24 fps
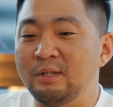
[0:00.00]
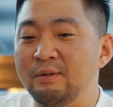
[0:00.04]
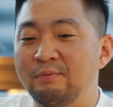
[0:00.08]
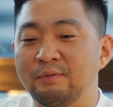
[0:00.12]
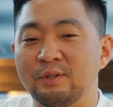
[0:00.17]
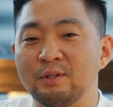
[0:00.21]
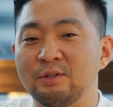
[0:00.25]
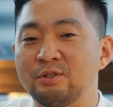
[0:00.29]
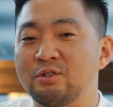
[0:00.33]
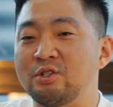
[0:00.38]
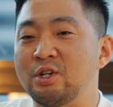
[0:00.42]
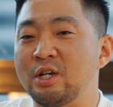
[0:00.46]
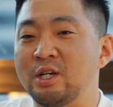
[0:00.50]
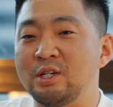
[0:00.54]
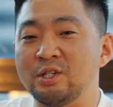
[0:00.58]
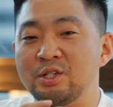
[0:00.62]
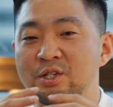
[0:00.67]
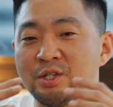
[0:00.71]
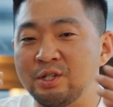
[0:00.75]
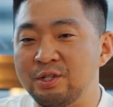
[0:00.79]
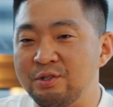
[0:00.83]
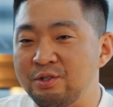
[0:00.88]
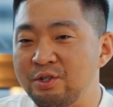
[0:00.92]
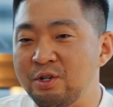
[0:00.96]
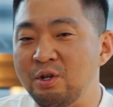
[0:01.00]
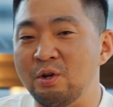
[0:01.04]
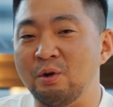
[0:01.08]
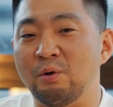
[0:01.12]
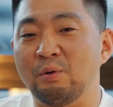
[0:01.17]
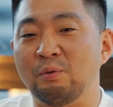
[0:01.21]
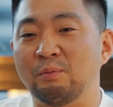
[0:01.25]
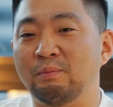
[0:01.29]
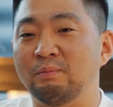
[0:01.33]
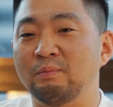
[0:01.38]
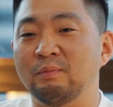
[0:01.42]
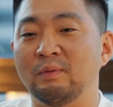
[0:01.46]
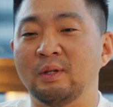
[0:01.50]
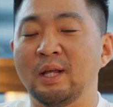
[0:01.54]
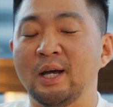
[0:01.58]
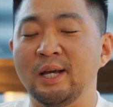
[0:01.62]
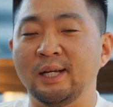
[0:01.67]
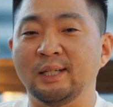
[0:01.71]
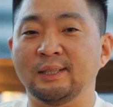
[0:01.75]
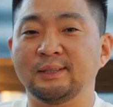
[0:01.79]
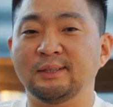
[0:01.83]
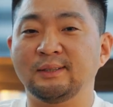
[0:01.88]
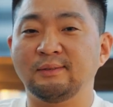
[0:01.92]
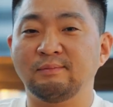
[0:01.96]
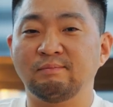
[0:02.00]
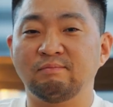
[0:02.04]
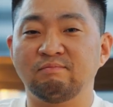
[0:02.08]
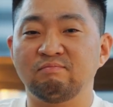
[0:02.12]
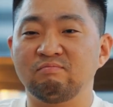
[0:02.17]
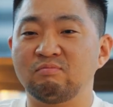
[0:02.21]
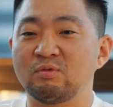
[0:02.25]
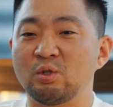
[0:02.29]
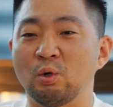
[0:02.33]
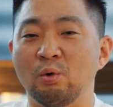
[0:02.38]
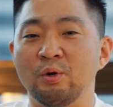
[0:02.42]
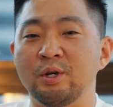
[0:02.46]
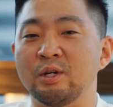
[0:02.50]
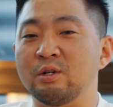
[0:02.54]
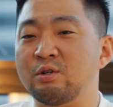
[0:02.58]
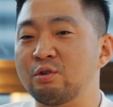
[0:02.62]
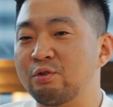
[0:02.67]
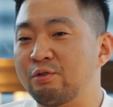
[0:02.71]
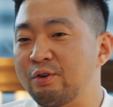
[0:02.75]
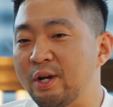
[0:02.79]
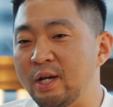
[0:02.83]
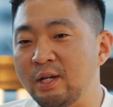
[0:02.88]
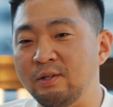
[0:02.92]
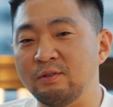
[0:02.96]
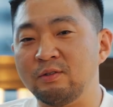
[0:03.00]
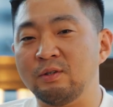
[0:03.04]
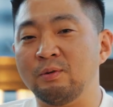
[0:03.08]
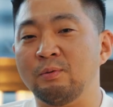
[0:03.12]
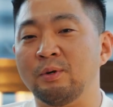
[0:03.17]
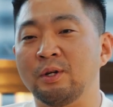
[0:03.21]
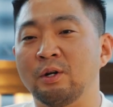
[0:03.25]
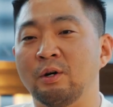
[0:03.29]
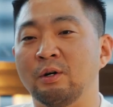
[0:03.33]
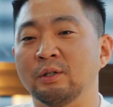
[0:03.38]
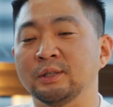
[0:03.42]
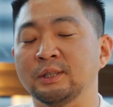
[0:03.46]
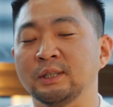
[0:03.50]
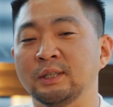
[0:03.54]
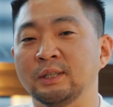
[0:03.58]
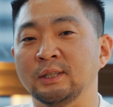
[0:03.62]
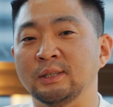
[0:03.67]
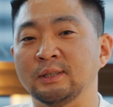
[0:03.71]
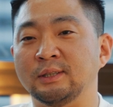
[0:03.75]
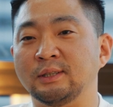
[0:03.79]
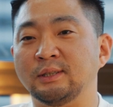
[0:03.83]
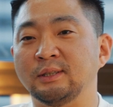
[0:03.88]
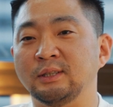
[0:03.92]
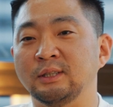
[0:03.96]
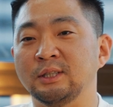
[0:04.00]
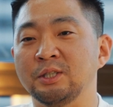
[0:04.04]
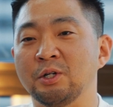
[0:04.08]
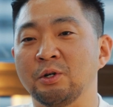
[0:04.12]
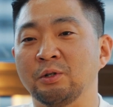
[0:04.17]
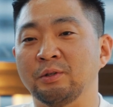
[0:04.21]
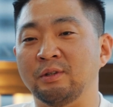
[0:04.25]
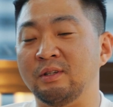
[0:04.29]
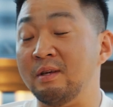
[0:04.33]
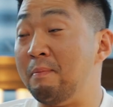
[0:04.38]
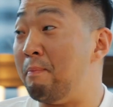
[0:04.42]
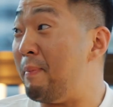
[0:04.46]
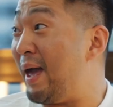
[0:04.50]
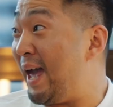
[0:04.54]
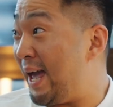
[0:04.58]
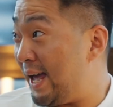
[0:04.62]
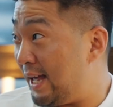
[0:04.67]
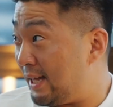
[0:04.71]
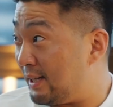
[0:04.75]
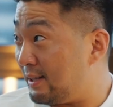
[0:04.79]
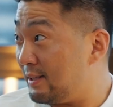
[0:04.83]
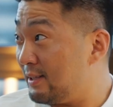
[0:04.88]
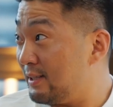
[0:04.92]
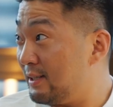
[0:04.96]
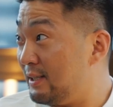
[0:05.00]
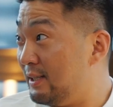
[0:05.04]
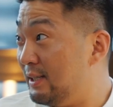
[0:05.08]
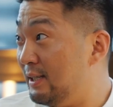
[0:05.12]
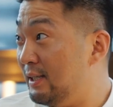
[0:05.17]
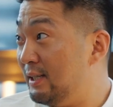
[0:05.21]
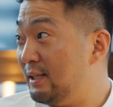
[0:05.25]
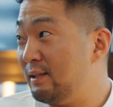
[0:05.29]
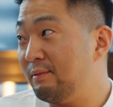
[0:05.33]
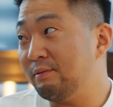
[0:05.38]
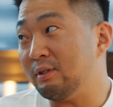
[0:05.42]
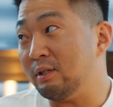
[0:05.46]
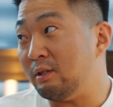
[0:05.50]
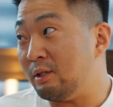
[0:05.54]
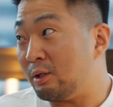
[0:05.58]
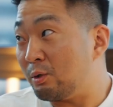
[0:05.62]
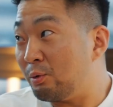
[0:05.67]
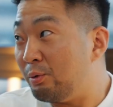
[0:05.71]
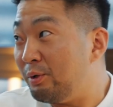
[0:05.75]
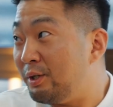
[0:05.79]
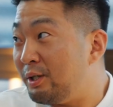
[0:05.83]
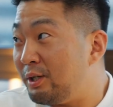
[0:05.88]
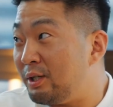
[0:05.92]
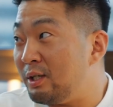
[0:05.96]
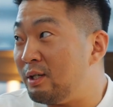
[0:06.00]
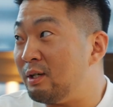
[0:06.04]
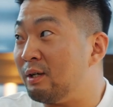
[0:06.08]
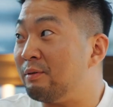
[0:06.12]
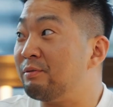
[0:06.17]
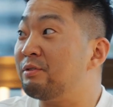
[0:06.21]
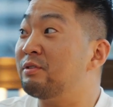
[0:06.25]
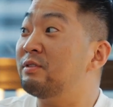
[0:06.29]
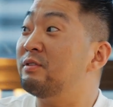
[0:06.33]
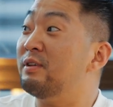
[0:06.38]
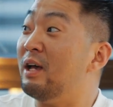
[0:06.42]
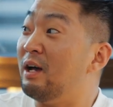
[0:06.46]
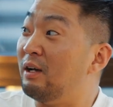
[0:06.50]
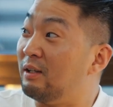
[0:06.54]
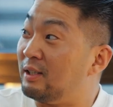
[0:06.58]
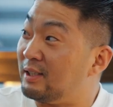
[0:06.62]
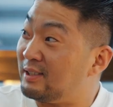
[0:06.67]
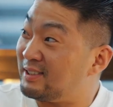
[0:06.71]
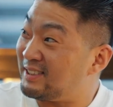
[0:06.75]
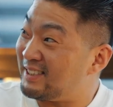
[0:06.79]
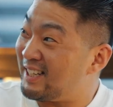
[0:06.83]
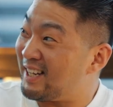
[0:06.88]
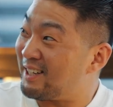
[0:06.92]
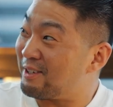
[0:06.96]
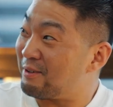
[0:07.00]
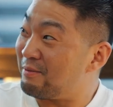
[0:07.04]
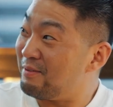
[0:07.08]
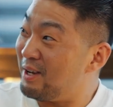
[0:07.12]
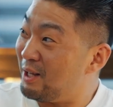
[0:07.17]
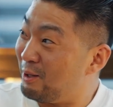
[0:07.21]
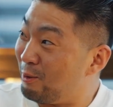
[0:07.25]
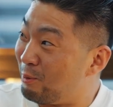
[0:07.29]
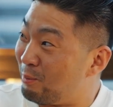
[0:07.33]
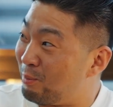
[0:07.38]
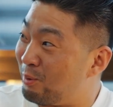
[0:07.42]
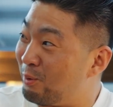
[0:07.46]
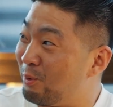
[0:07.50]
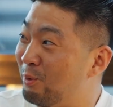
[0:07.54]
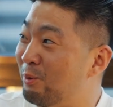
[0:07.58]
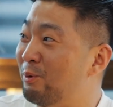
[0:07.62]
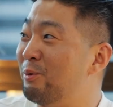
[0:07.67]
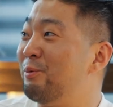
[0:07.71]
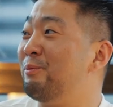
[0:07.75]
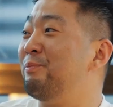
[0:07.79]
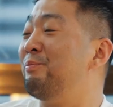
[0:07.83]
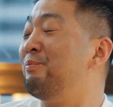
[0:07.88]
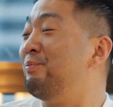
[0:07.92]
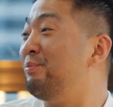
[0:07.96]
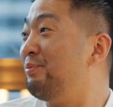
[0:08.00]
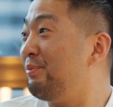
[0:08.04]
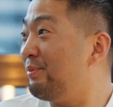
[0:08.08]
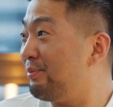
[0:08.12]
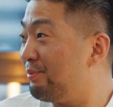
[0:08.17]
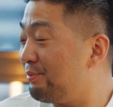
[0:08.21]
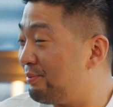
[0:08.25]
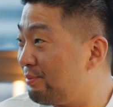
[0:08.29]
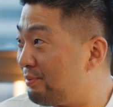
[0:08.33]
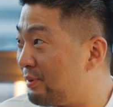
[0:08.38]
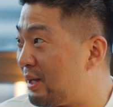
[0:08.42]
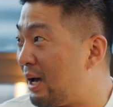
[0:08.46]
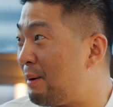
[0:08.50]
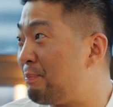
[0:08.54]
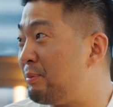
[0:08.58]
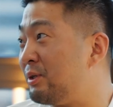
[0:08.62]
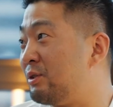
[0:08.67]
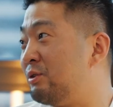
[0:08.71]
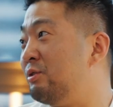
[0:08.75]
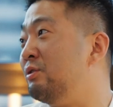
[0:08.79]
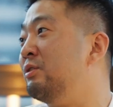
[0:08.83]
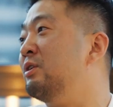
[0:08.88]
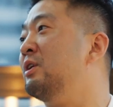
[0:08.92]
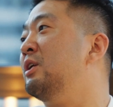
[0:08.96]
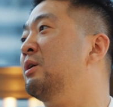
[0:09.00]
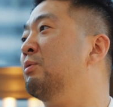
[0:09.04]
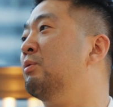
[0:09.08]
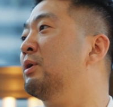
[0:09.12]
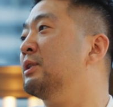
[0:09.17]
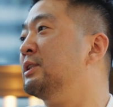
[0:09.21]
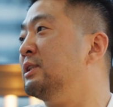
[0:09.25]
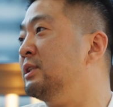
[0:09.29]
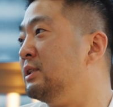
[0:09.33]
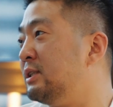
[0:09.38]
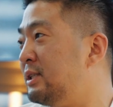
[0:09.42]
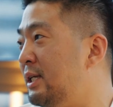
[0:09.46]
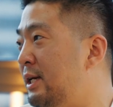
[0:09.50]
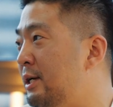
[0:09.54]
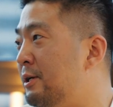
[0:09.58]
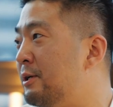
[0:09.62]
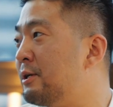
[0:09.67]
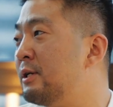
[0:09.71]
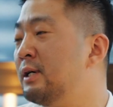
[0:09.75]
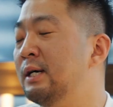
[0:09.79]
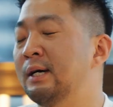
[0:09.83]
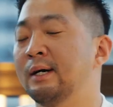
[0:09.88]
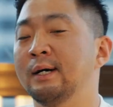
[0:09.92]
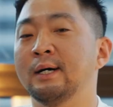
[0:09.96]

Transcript: if the exchange is, like going crazy with all these, demand, the liquidity of sell is not available, the opportunity wasn't there.